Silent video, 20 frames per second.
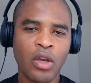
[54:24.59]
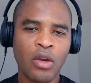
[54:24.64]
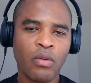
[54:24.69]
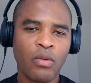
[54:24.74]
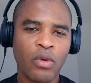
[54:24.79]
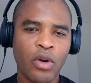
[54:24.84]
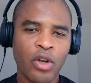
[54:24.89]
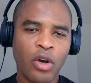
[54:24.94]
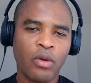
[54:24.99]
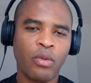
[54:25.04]

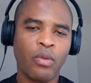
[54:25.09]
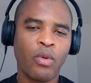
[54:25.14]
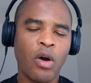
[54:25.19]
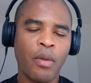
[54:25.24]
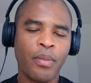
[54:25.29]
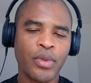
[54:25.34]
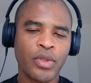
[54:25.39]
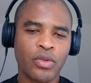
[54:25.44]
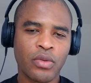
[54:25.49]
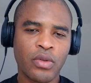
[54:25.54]
What
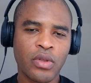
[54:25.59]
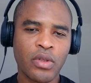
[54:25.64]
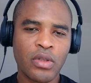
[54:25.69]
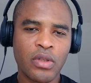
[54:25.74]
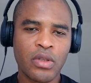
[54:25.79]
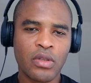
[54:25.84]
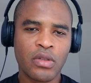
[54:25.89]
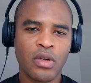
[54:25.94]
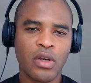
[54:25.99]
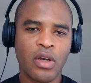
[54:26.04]

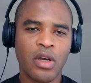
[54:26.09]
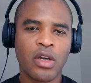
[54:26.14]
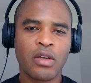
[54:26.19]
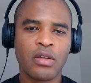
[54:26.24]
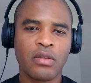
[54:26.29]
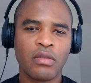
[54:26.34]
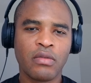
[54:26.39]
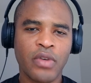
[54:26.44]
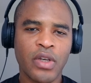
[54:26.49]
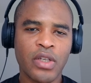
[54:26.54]
opportunities are
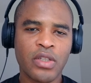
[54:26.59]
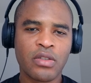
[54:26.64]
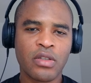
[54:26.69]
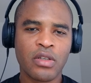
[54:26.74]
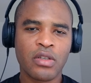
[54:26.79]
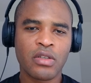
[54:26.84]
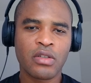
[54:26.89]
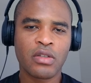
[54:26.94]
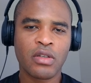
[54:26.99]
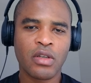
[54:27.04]

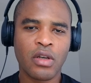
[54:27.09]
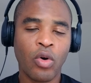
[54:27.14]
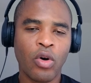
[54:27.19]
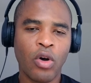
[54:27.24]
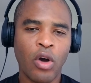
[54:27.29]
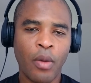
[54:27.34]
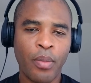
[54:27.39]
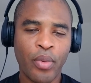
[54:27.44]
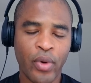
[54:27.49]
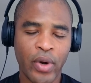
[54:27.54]
investors
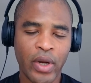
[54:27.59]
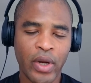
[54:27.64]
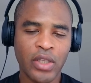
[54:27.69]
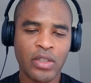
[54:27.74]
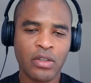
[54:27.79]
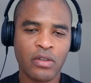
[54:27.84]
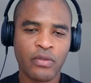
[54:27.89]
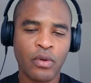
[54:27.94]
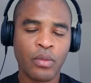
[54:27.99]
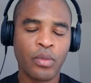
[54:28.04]
or
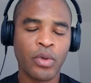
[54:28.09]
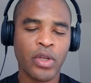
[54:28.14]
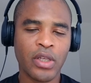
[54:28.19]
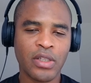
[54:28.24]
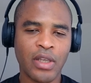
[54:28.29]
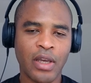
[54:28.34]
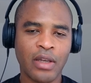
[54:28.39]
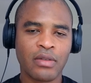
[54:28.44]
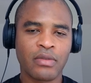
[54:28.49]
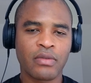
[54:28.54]
operators, football
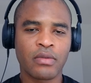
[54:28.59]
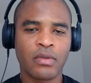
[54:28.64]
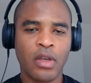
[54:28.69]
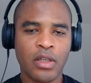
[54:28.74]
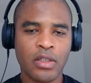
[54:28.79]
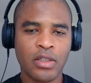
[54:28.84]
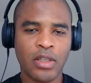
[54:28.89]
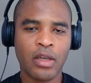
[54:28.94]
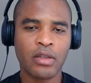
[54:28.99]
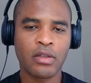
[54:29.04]

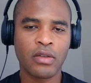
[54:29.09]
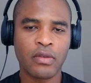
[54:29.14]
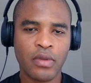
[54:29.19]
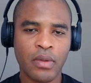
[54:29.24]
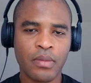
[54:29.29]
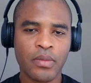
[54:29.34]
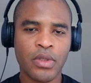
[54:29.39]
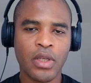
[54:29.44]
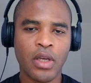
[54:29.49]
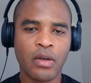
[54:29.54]
executives
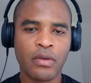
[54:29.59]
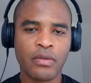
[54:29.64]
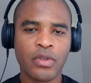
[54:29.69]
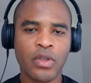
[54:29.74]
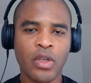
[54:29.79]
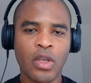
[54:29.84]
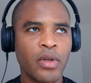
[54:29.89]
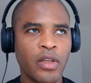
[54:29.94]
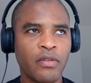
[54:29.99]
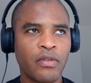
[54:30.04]
themselves
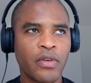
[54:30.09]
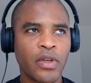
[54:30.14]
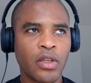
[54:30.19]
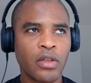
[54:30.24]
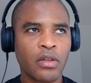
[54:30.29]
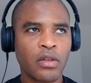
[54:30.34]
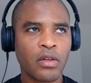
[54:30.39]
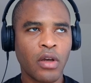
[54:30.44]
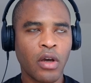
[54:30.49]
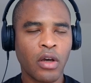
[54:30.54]

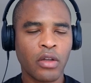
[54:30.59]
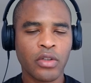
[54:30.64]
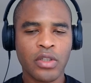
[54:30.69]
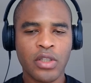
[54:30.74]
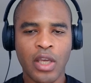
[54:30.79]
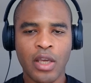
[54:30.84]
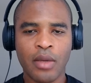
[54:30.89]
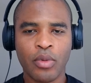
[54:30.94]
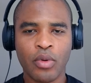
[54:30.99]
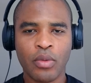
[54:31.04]
leaving on the
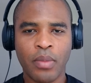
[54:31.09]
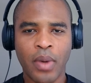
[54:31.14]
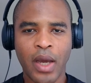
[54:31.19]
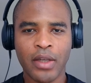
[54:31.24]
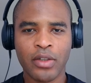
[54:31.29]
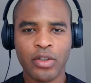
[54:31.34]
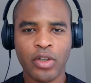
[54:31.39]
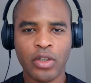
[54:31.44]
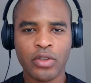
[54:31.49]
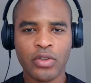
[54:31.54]
table by
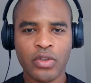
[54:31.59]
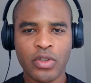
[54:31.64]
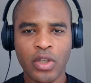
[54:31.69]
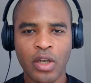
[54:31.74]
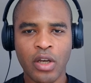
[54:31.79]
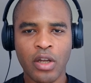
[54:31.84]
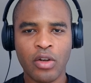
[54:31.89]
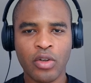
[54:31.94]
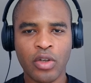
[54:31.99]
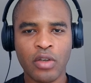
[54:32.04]
not
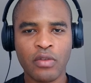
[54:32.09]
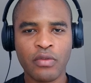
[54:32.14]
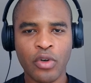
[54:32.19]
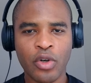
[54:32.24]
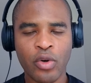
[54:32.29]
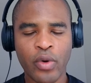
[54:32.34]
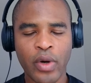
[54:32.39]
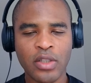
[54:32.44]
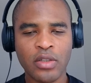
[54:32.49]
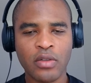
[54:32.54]
looking for
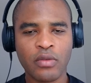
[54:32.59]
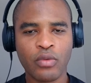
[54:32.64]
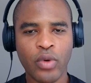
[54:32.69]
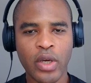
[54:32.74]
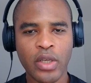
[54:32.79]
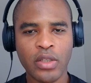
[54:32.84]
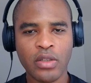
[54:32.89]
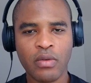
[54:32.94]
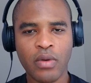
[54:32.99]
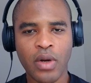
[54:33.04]
creative
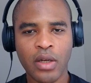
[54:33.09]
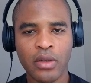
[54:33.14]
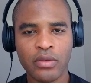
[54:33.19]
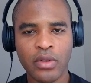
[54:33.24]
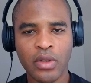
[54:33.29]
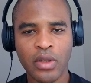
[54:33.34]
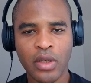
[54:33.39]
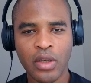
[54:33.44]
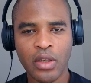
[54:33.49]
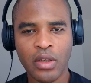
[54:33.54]
ways around
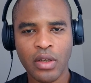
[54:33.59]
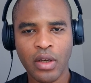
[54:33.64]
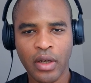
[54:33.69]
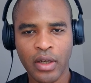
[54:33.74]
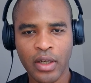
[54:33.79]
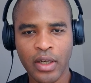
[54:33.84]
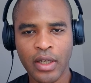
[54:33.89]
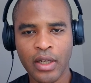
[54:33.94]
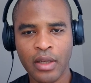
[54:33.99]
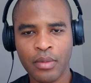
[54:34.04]
the
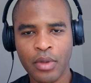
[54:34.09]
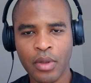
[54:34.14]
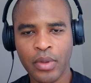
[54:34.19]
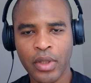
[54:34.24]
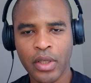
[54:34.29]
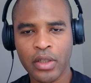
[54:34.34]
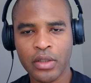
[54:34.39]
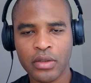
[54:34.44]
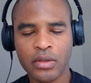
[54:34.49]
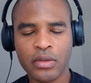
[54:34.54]
academy
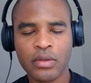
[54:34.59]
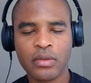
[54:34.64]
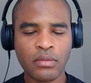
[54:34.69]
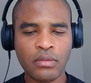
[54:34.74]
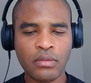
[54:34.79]
players?